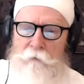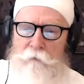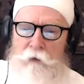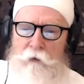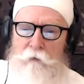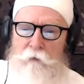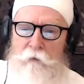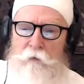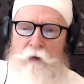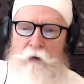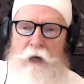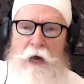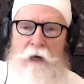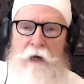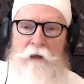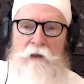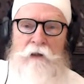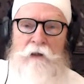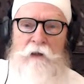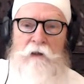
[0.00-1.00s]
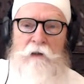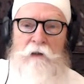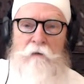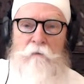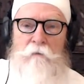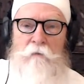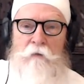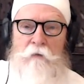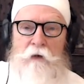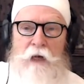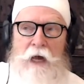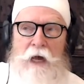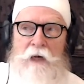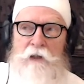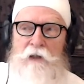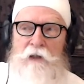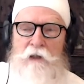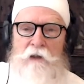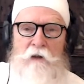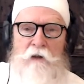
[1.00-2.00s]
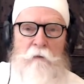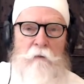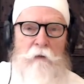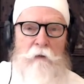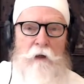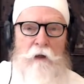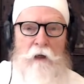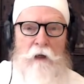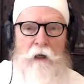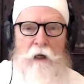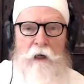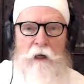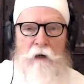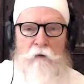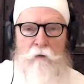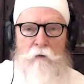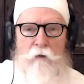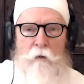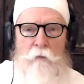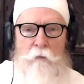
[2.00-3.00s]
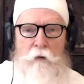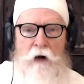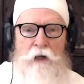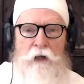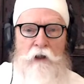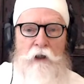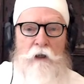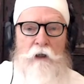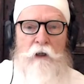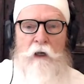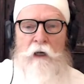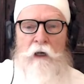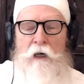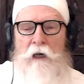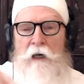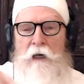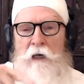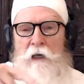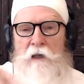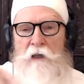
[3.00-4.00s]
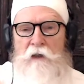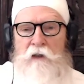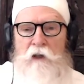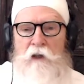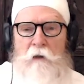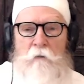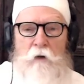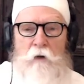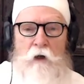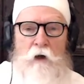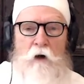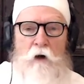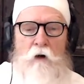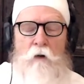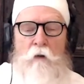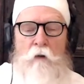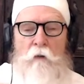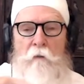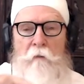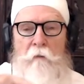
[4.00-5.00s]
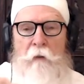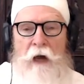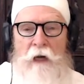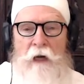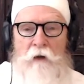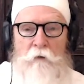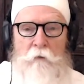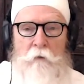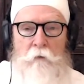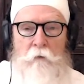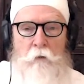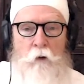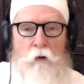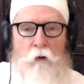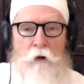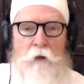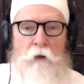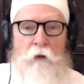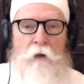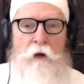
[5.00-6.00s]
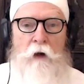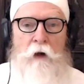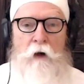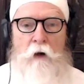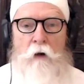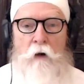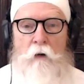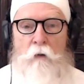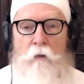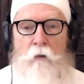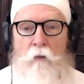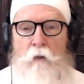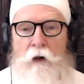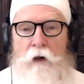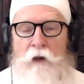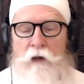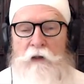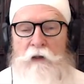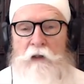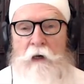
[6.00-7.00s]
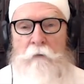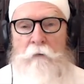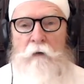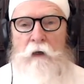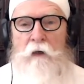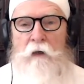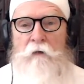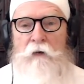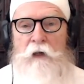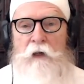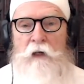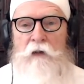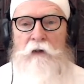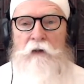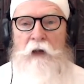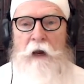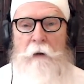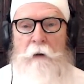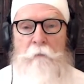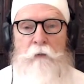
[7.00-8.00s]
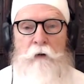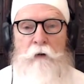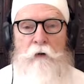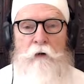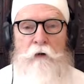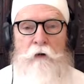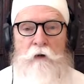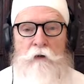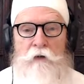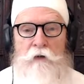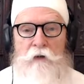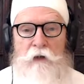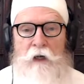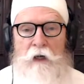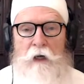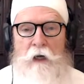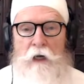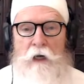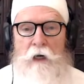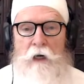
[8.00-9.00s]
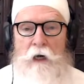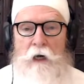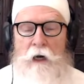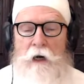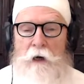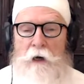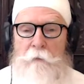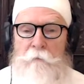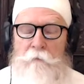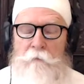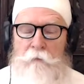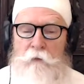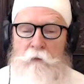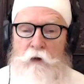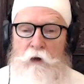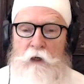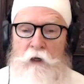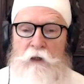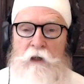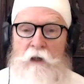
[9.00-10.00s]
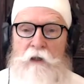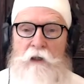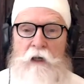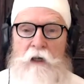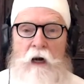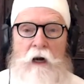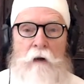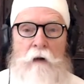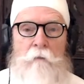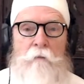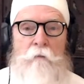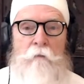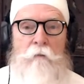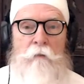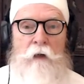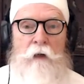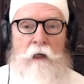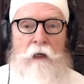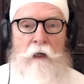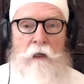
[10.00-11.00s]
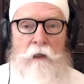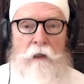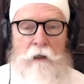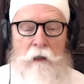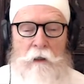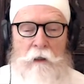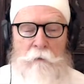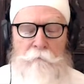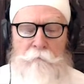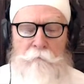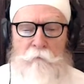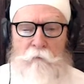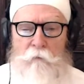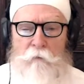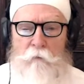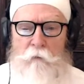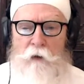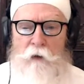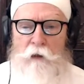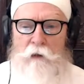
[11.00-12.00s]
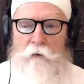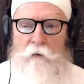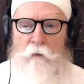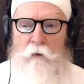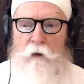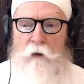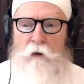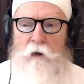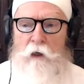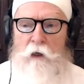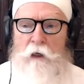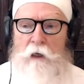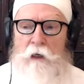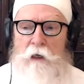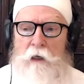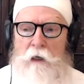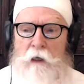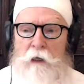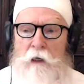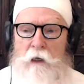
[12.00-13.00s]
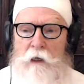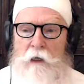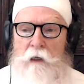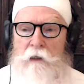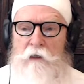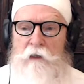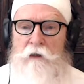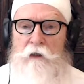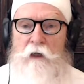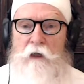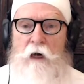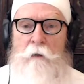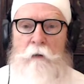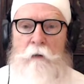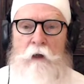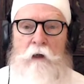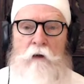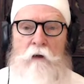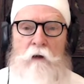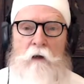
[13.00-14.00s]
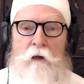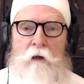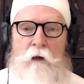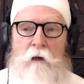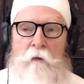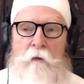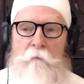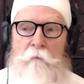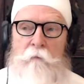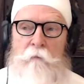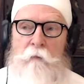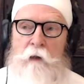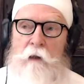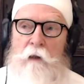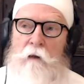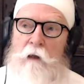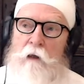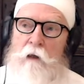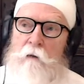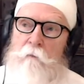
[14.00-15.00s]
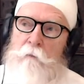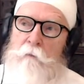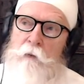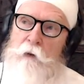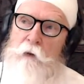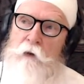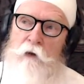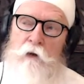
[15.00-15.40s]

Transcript: fanaticism and repression seemed to go back and forth with several of these emperors during this time in India. These were Islamic, you could